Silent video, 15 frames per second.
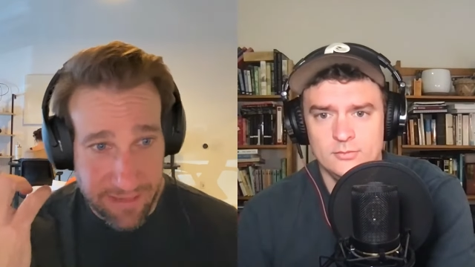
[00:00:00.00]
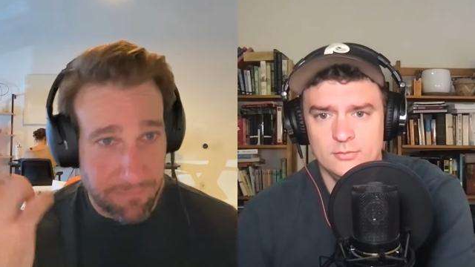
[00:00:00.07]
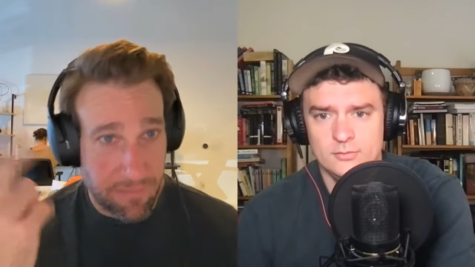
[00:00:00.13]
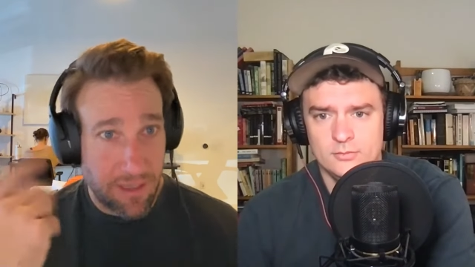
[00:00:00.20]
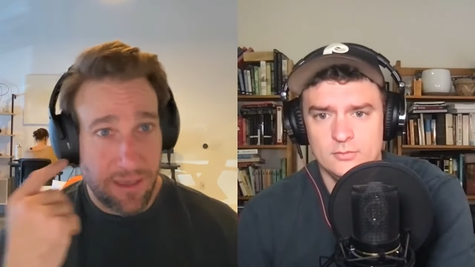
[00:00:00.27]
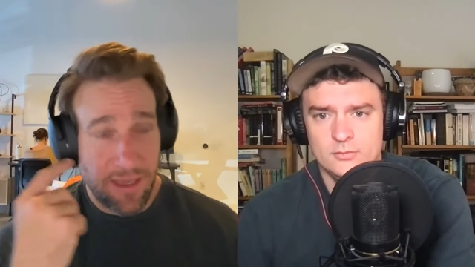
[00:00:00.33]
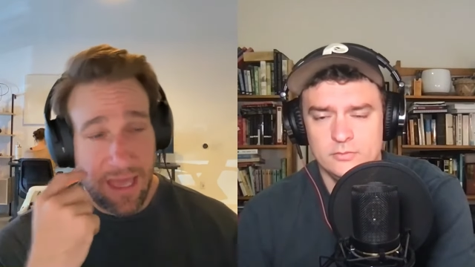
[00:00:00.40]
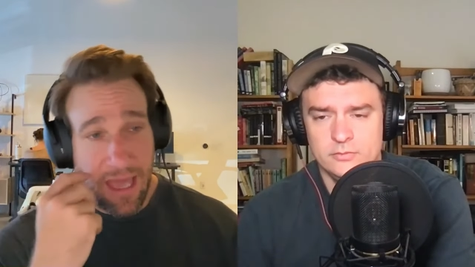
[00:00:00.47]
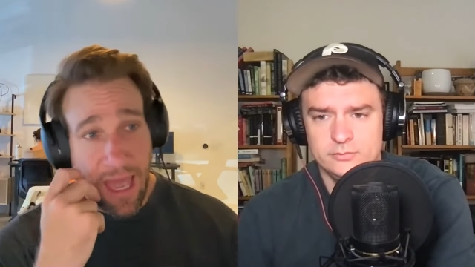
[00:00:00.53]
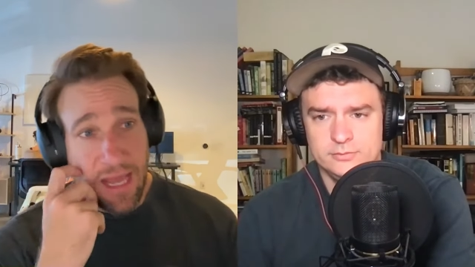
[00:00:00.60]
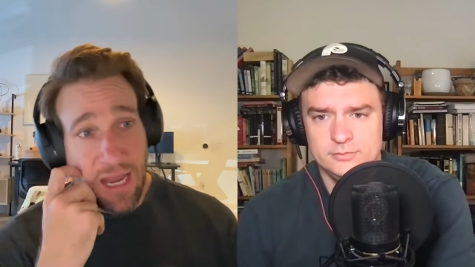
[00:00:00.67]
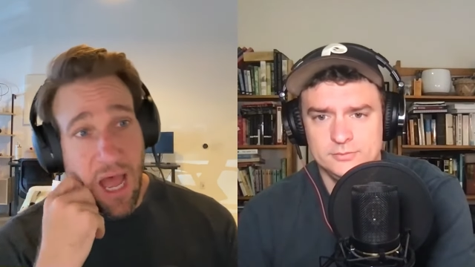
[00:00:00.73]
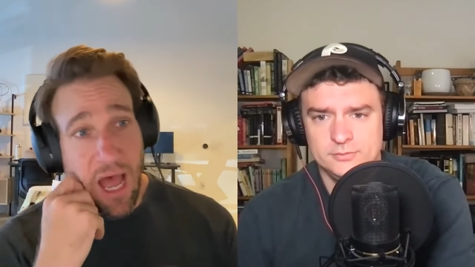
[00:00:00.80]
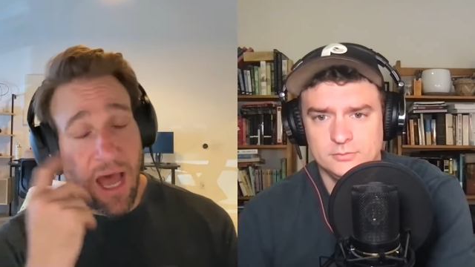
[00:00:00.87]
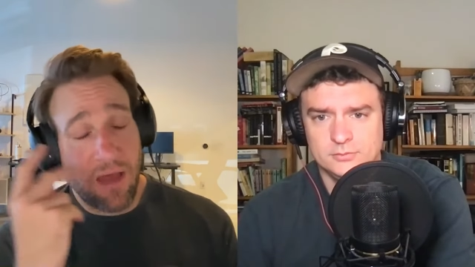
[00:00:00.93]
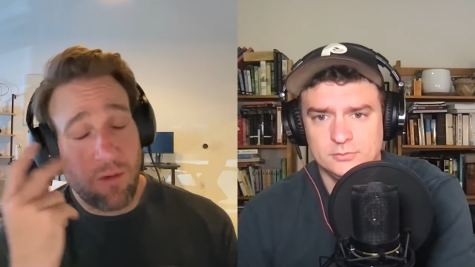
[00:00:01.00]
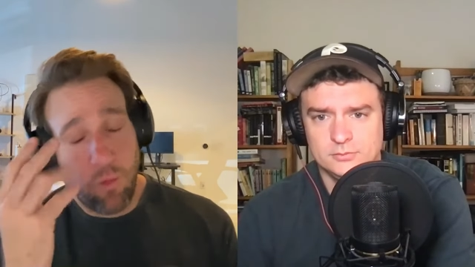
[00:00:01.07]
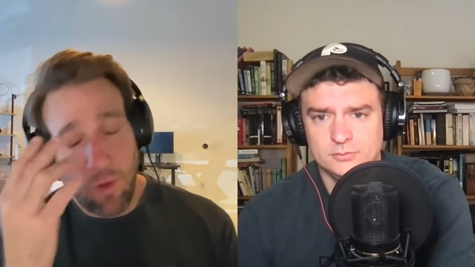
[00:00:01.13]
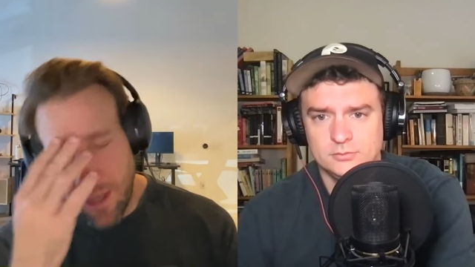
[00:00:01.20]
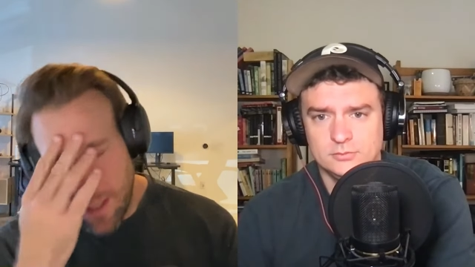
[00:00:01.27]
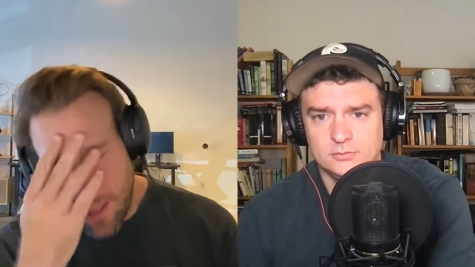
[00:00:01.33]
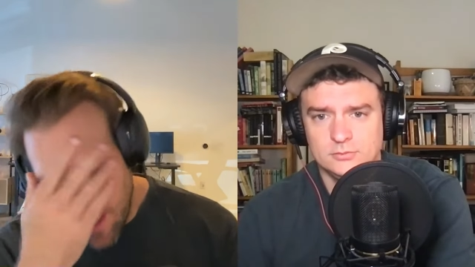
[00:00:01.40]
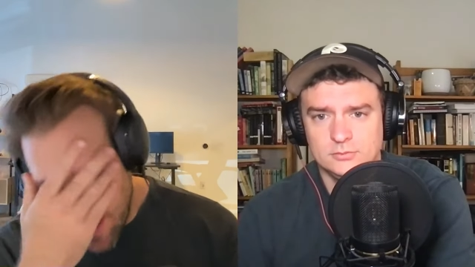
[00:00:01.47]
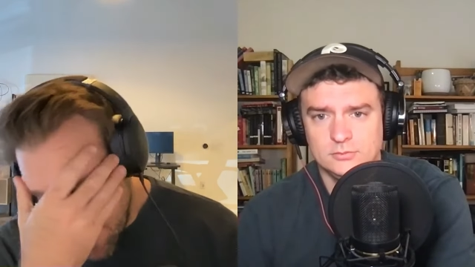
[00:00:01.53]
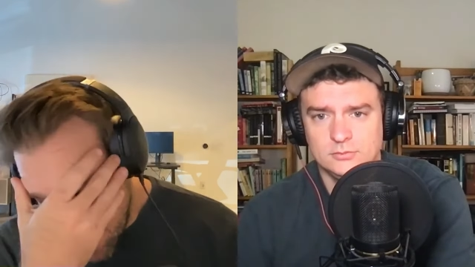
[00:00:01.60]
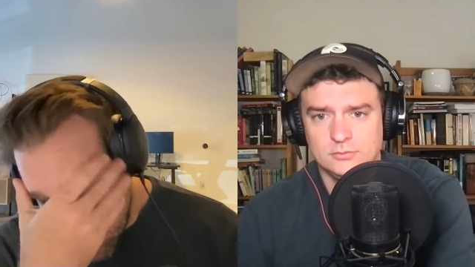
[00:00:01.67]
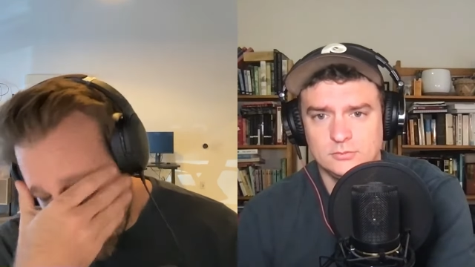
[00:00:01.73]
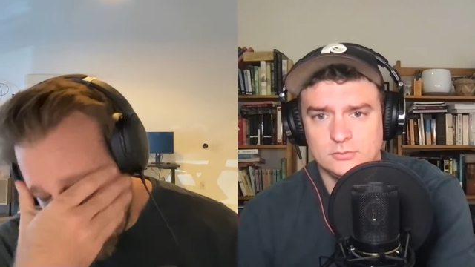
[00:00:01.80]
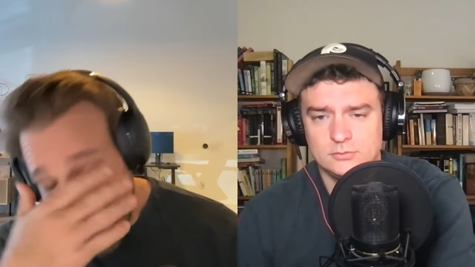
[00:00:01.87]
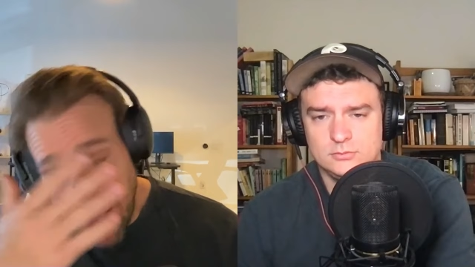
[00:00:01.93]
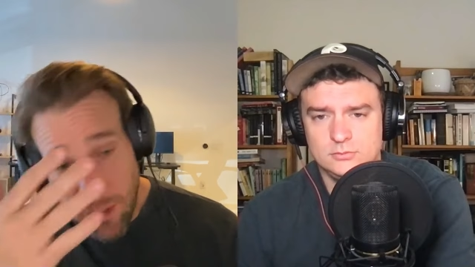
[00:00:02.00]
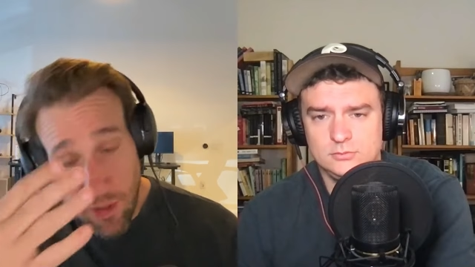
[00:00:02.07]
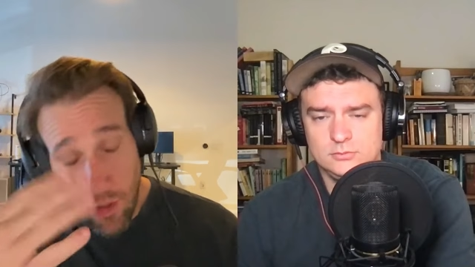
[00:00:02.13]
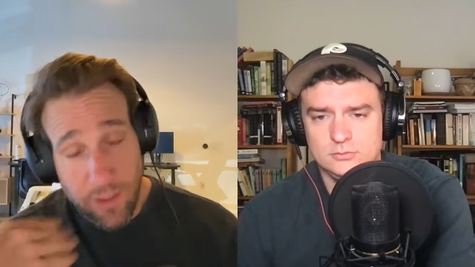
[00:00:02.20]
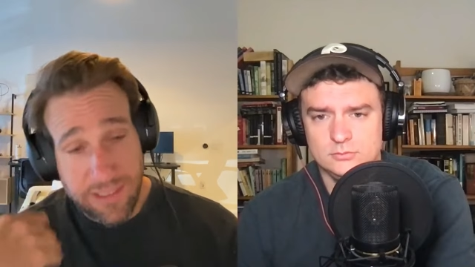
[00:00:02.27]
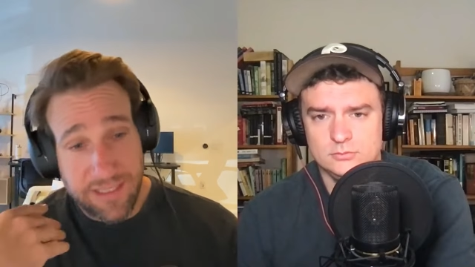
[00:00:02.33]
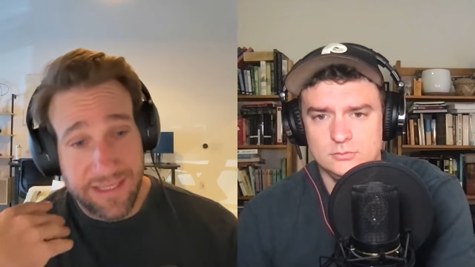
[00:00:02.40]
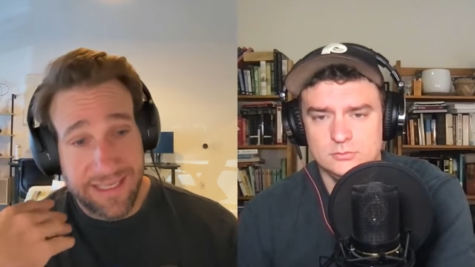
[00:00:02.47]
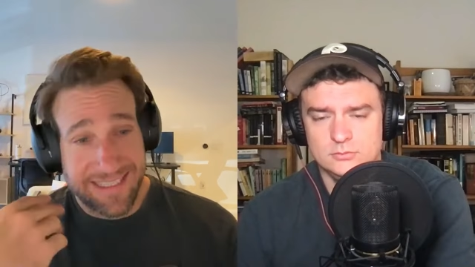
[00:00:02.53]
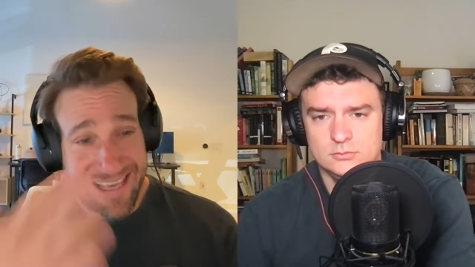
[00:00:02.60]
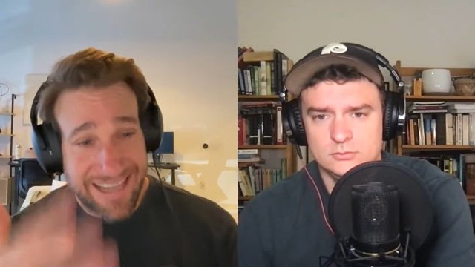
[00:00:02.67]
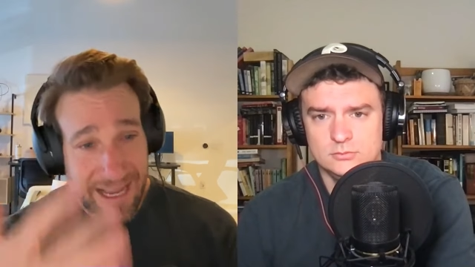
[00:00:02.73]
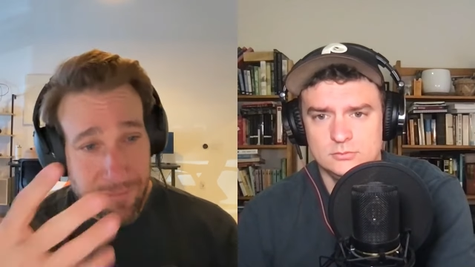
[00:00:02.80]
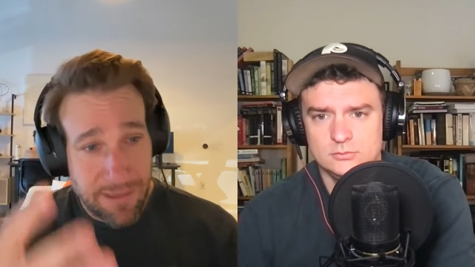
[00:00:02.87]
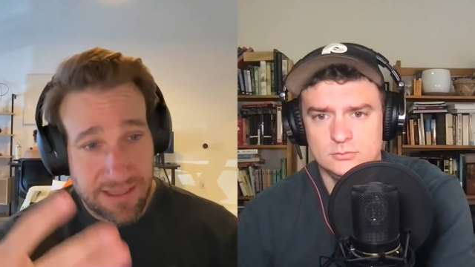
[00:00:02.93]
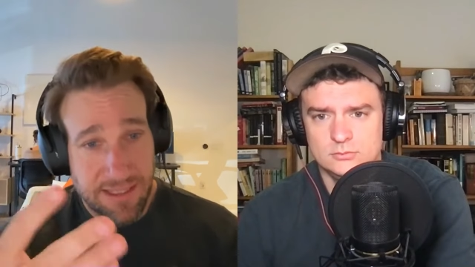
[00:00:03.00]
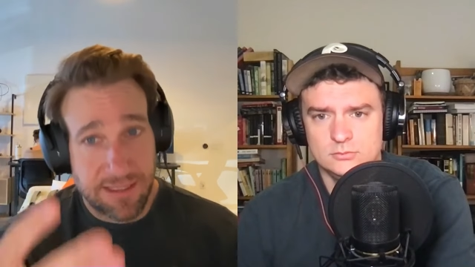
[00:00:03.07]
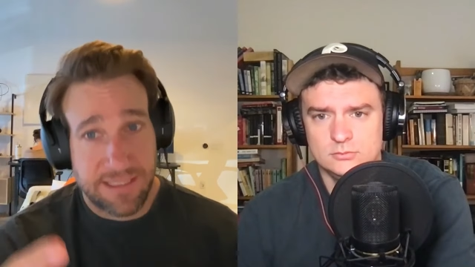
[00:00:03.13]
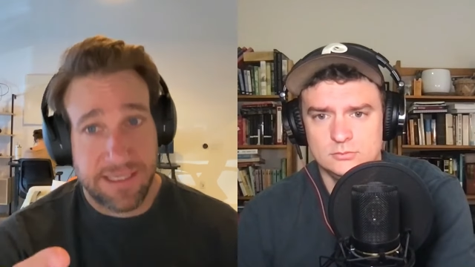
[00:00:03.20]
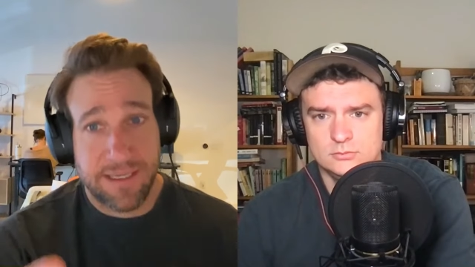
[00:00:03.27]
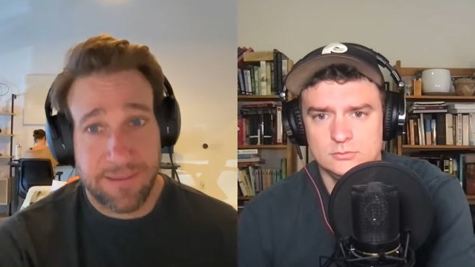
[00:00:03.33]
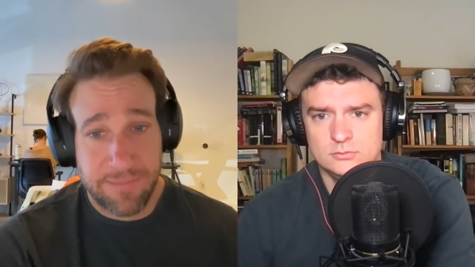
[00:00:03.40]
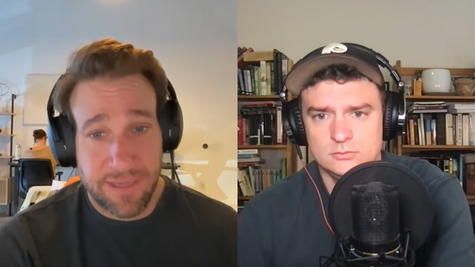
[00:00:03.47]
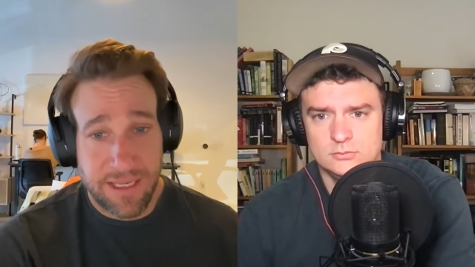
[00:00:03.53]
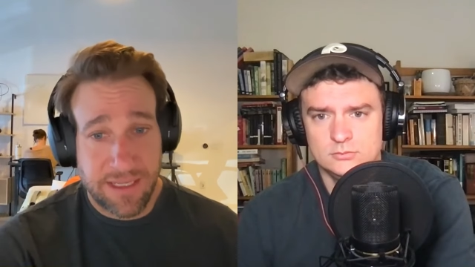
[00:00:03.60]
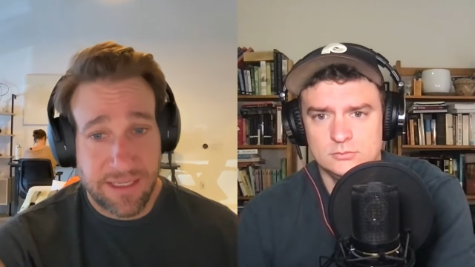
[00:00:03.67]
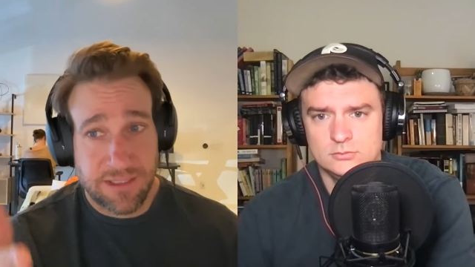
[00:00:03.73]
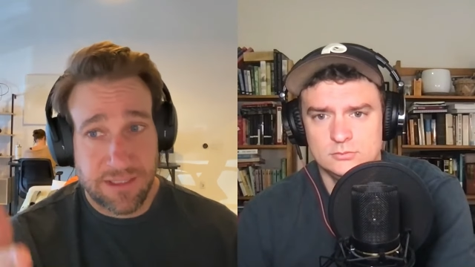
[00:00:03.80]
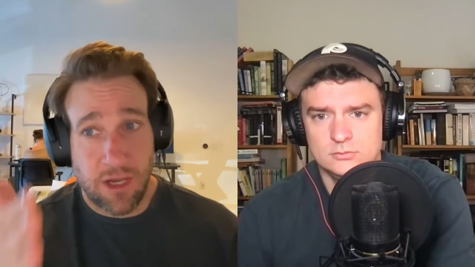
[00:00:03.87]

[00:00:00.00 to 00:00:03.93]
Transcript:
Speaker 1: Mm-hmm. And I, one, when I go into these can I meet the team meetings,